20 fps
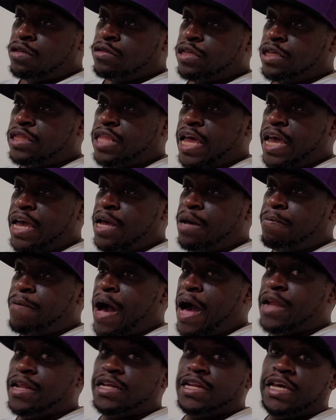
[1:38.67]
The thing
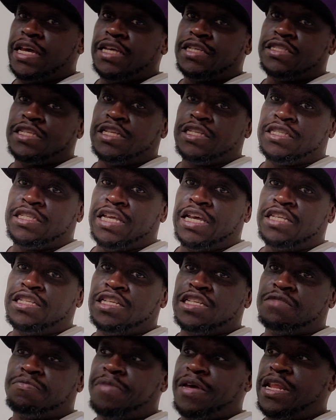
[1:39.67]
about it is this
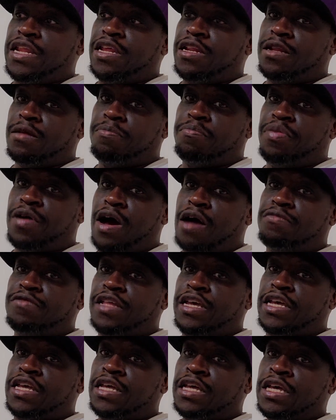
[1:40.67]
has been in the
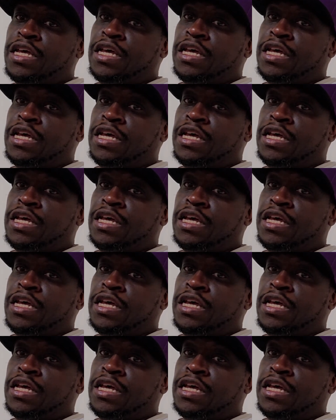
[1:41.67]
public,